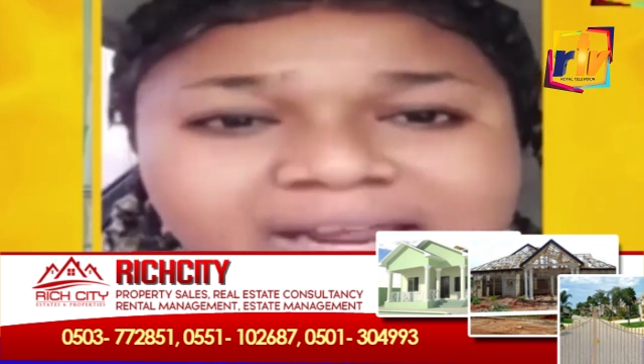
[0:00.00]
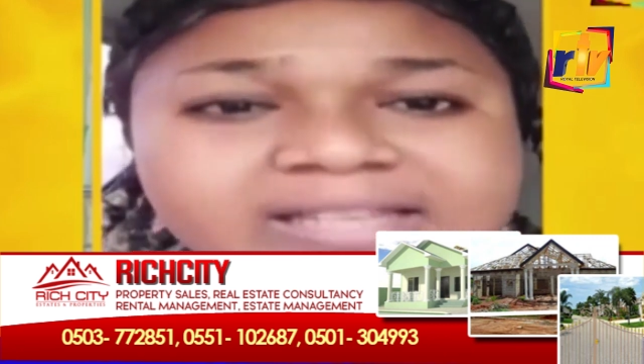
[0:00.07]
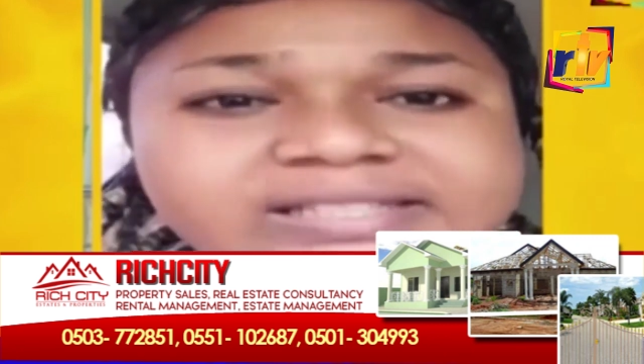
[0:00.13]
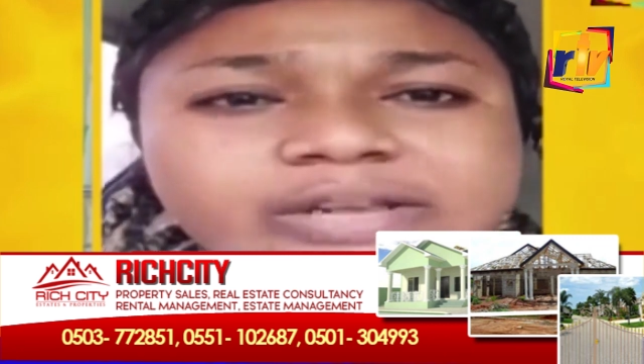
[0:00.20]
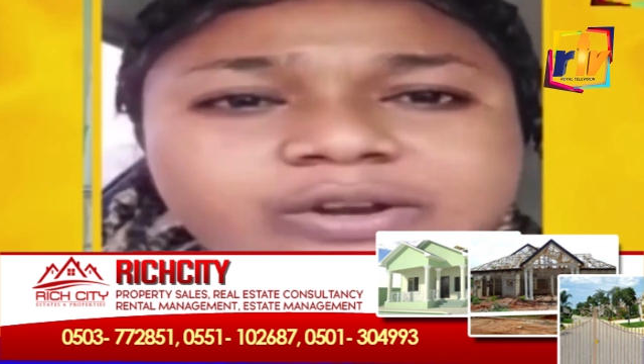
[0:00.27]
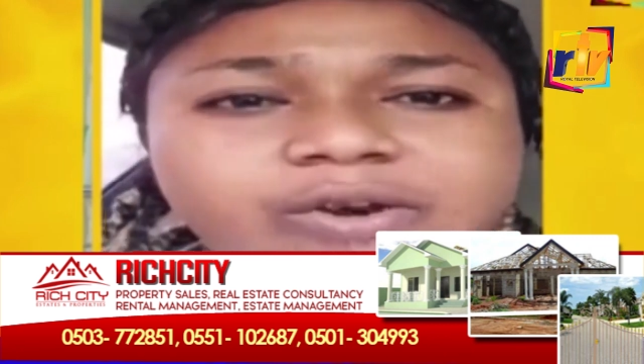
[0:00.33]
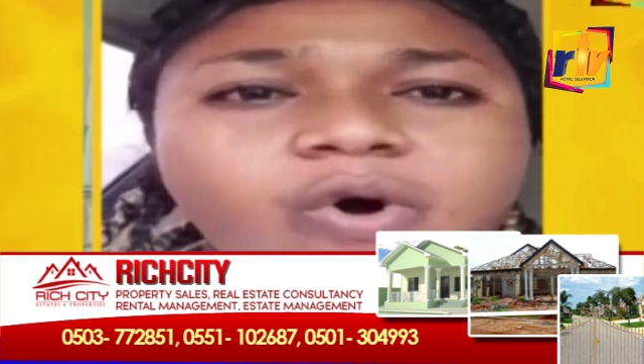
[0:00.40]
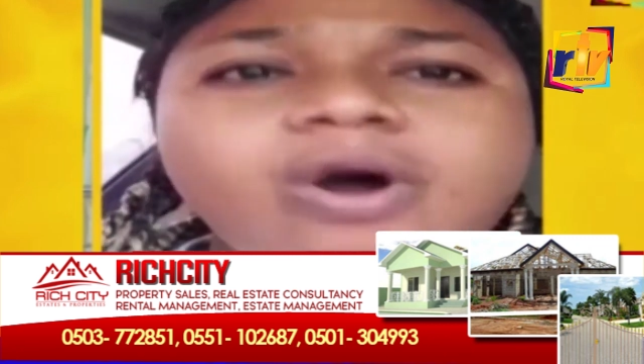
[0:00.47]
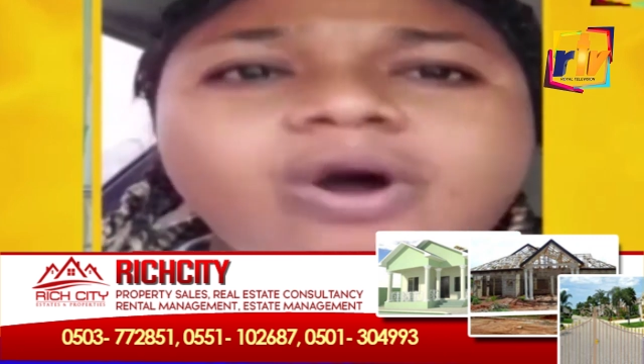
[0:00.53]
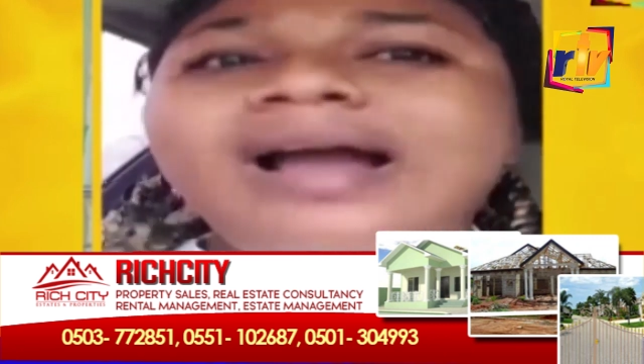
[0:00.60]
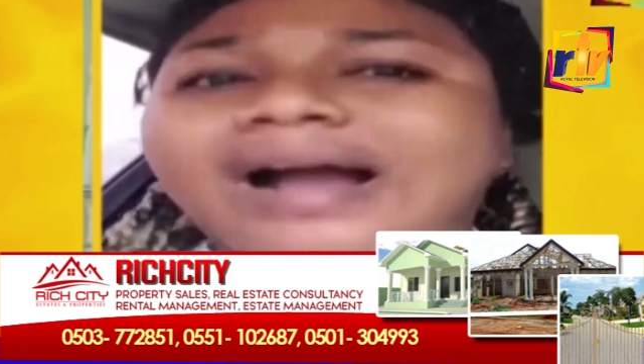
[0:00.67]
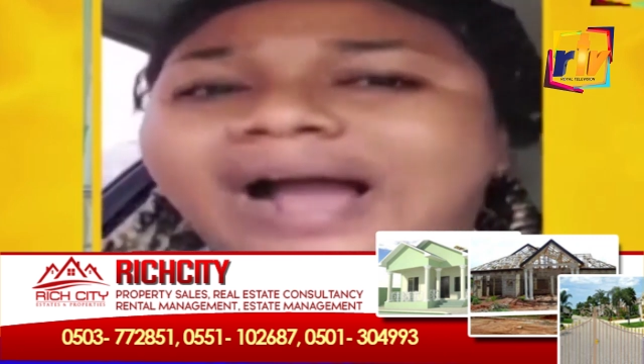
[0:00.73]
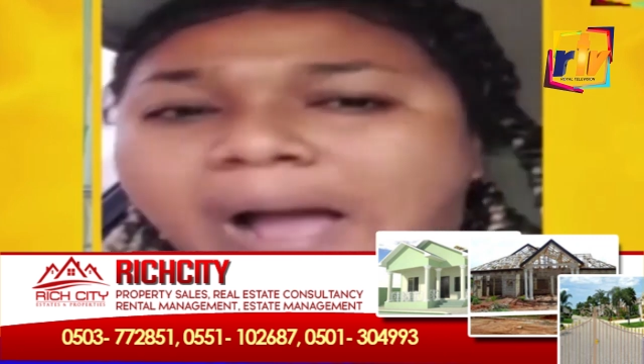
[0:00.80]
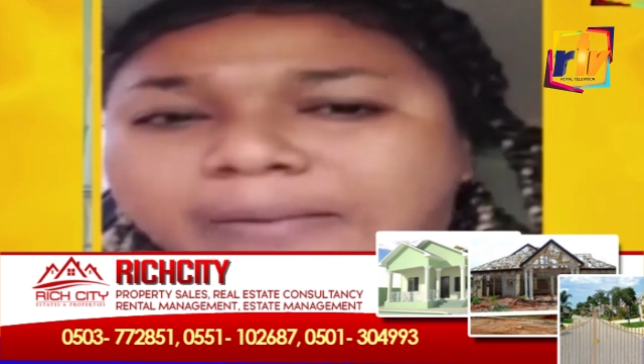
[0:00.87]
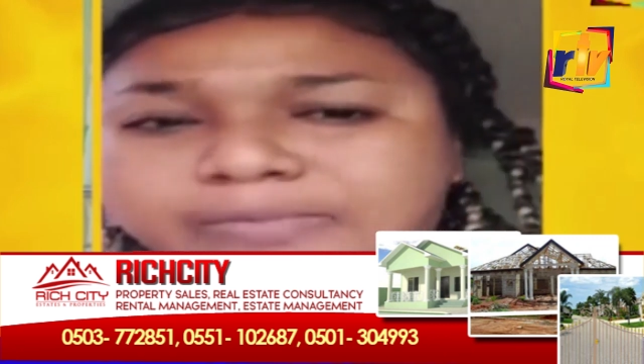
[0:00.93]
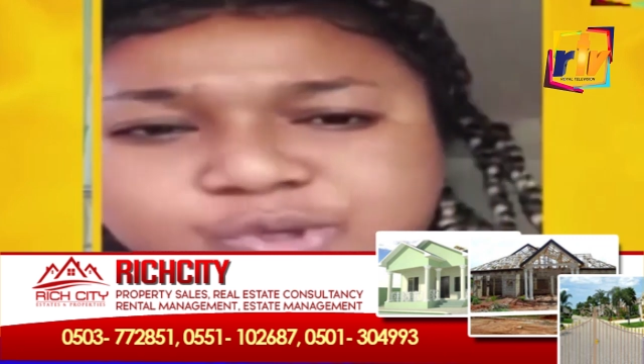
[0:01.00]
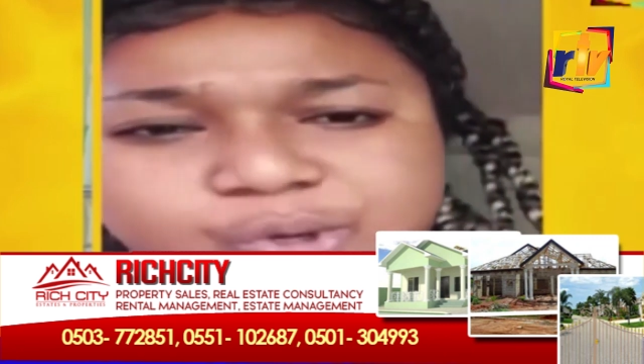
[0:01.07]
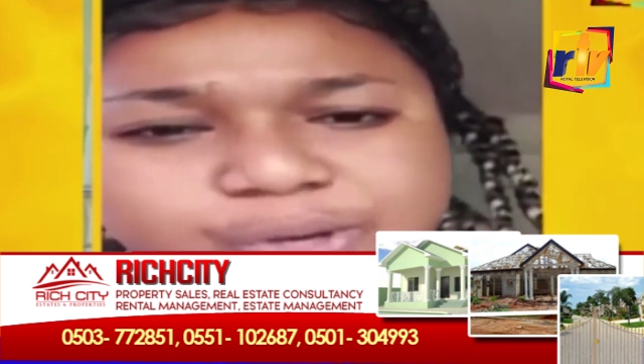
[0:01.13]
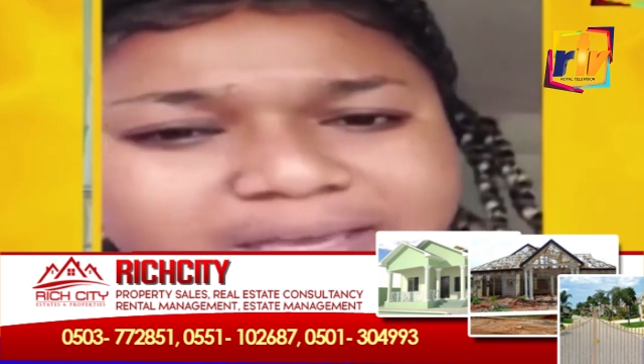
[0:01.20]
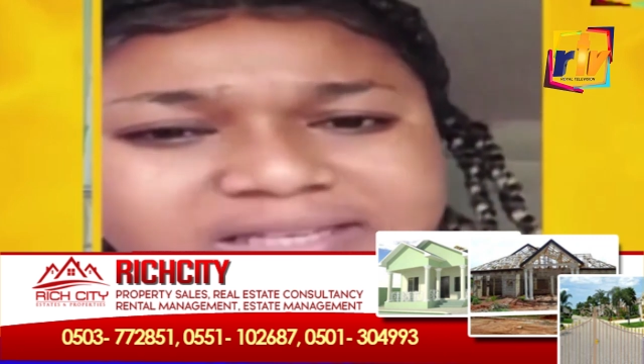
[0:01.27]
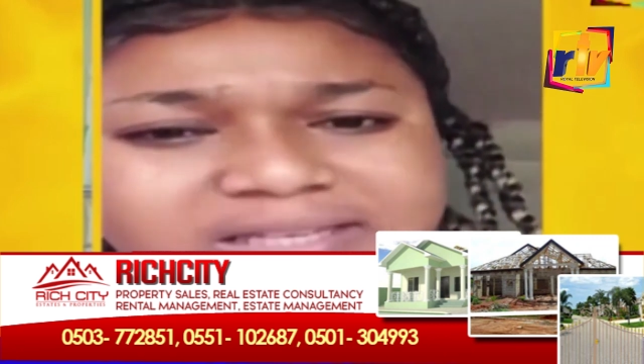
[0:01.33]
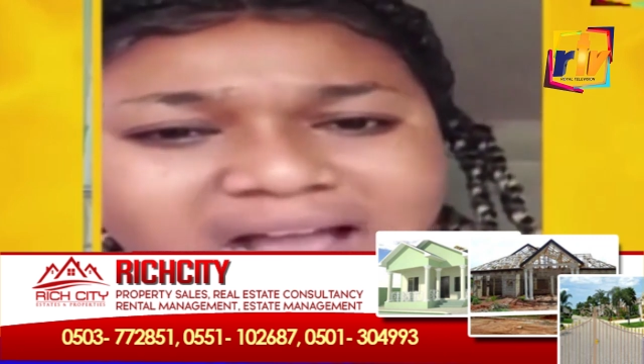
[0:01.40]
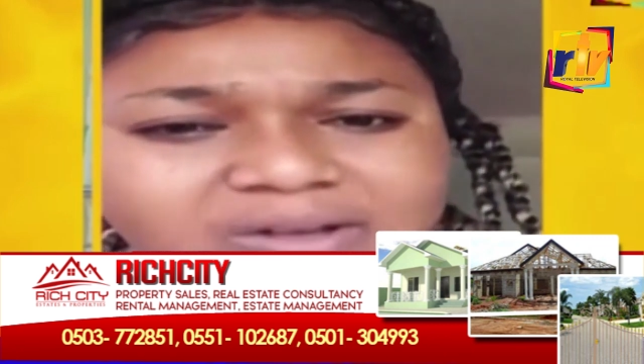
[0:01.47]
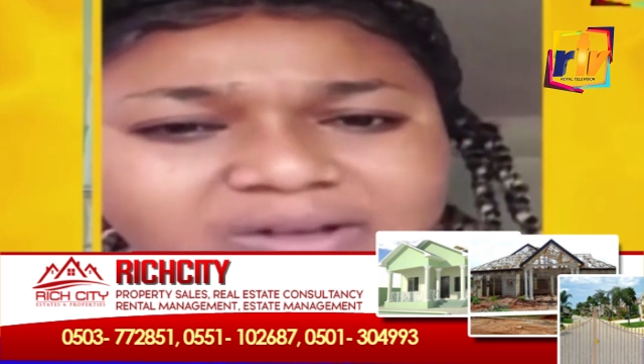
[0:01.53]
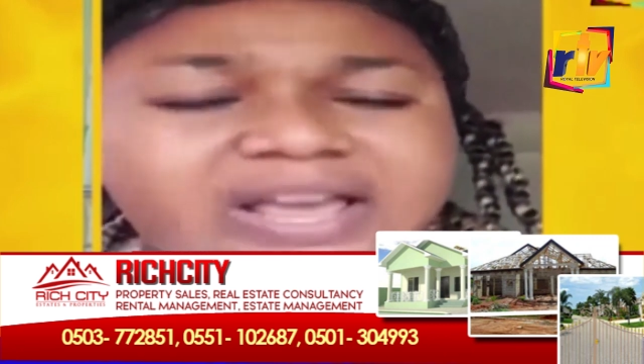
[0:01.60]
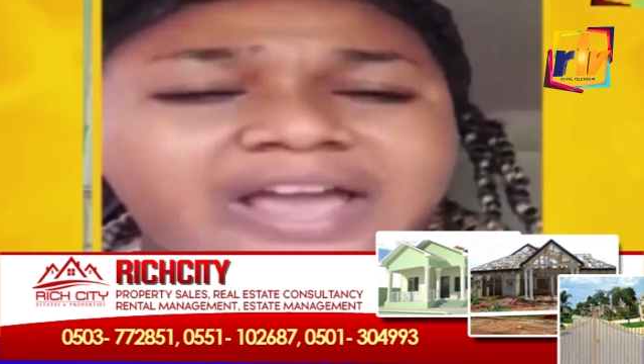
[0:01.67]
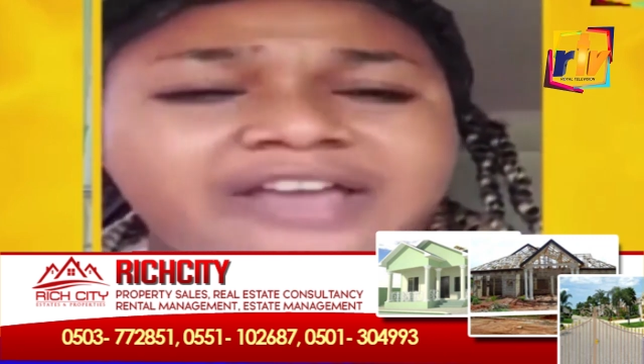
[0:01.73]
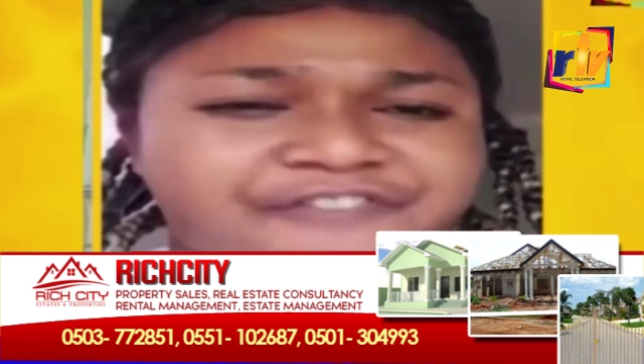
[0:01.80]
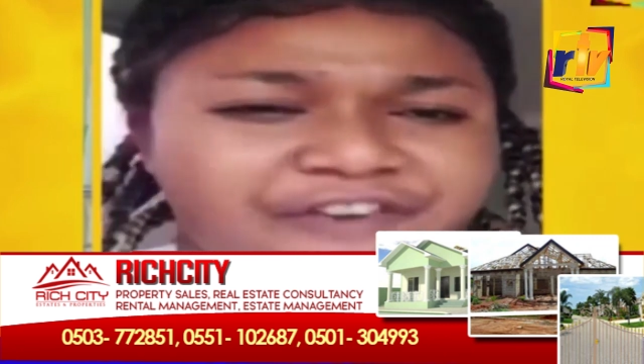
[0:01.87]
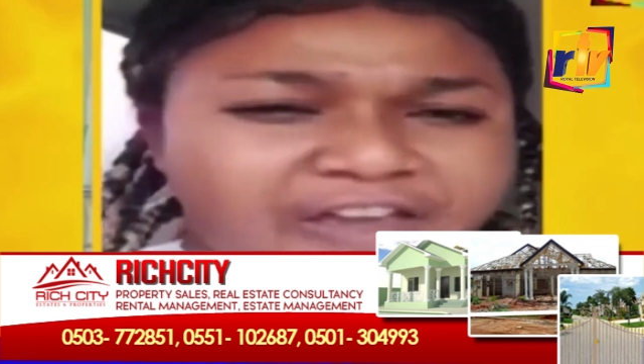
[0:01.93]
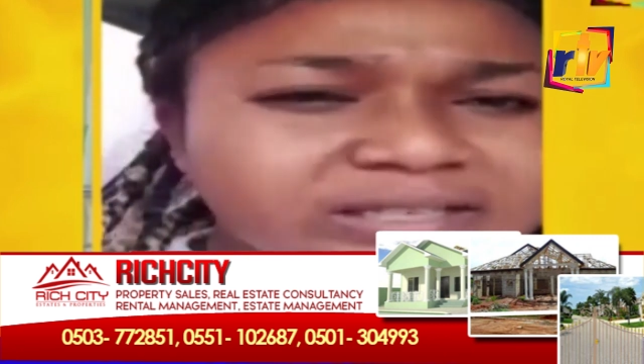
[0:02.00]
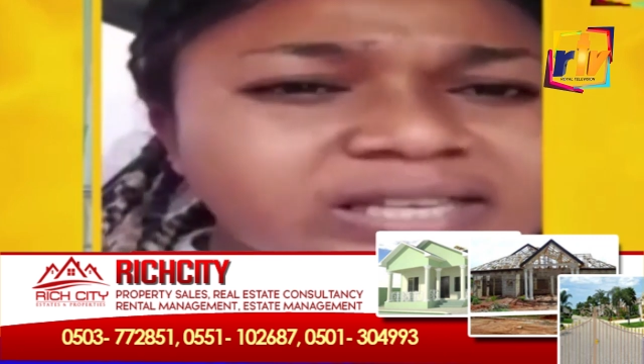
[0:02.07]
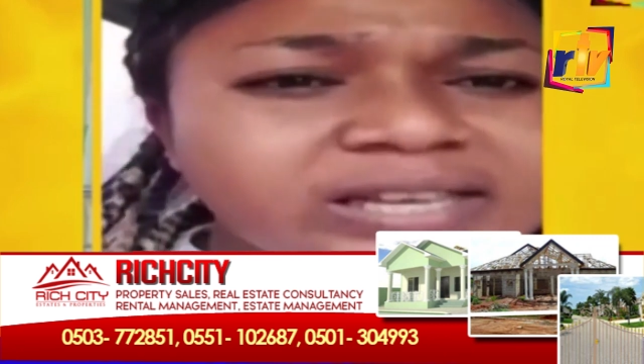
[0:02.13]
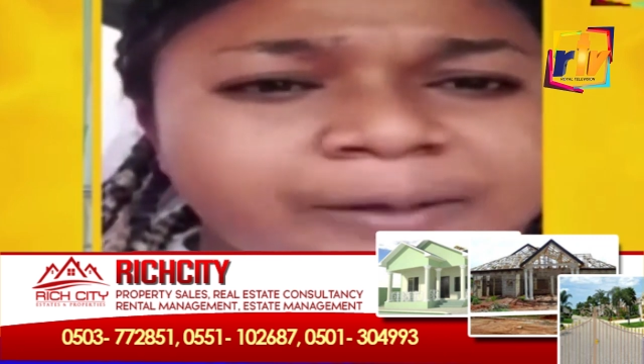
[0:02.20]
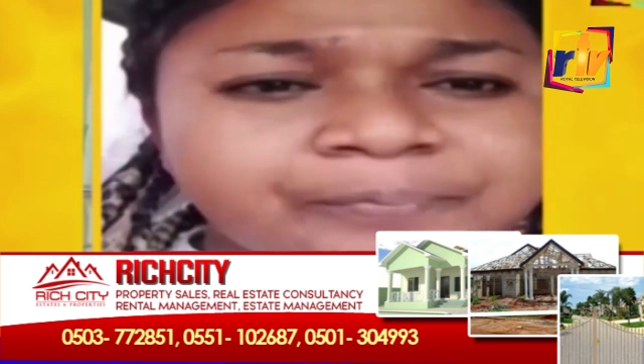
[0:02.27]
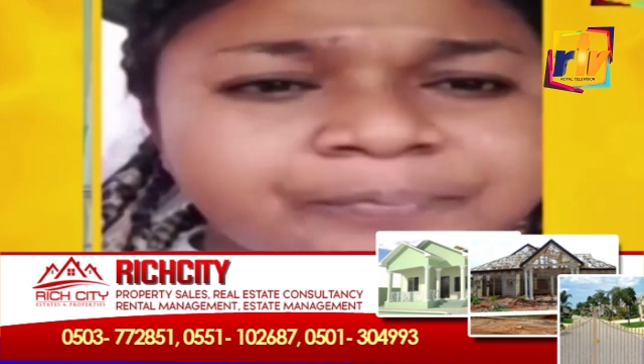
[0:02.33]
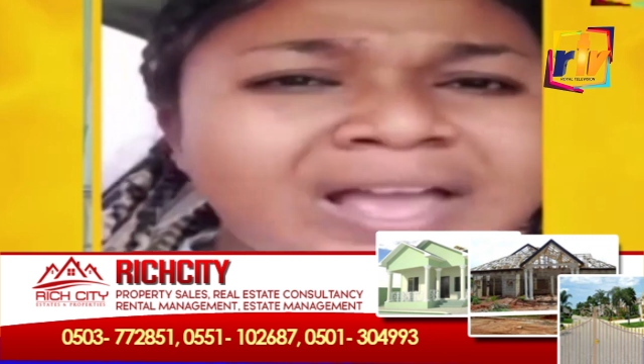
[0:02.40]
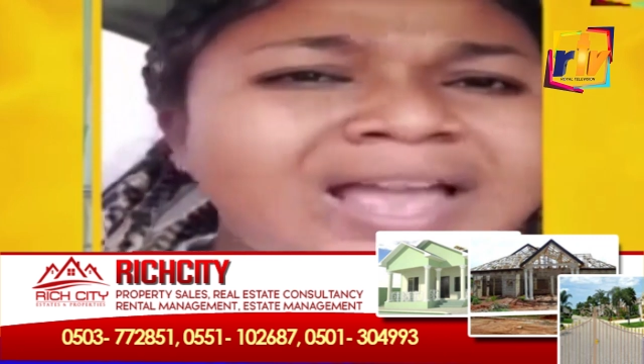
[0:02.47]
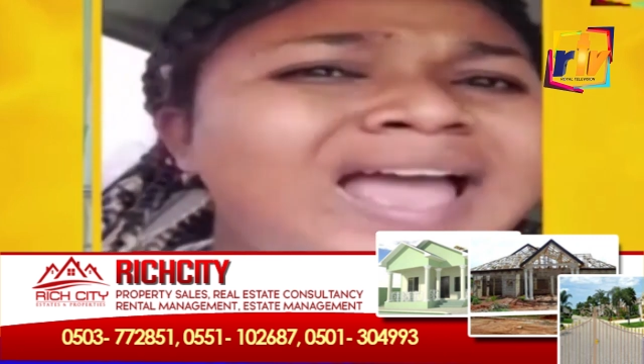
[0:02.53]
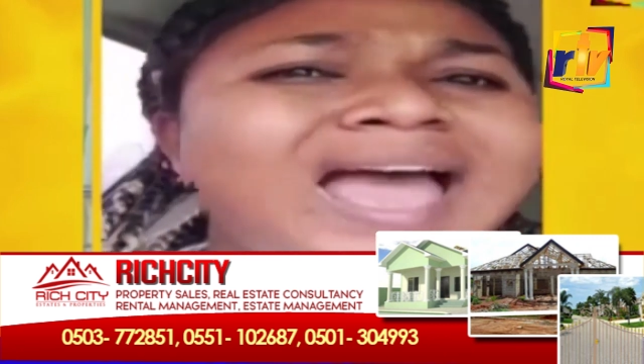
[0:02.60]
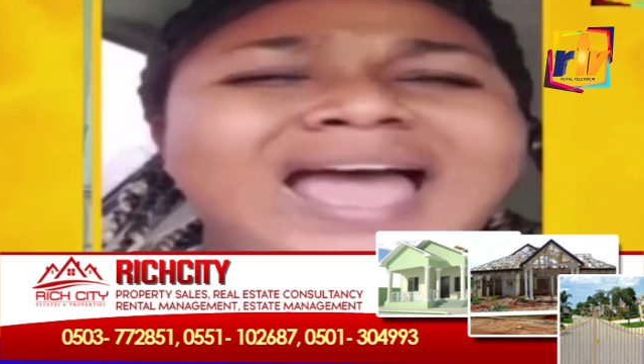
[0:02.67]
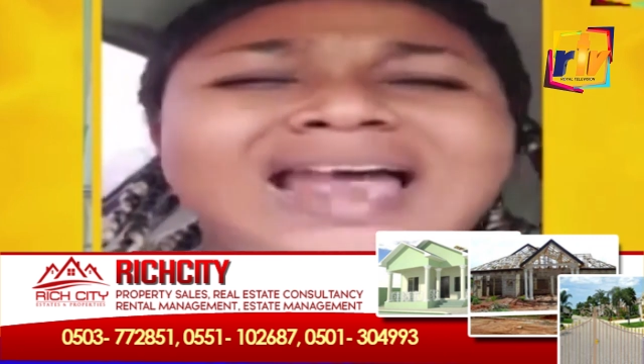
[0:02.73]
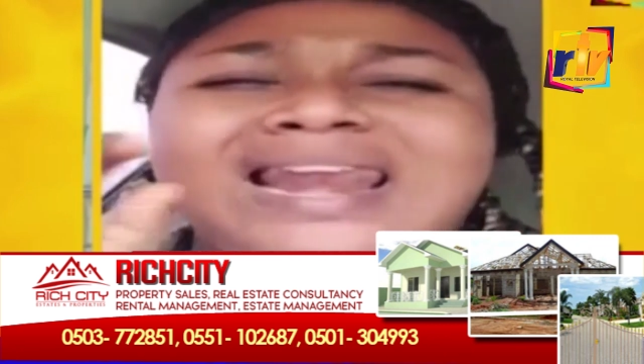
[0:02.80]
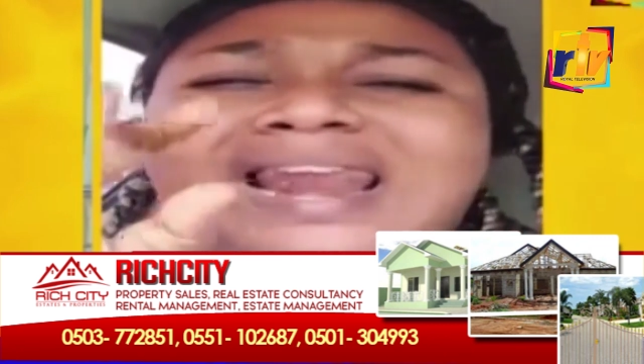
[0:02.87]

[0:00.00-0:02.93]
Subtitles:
And need to know, come to his house and face him and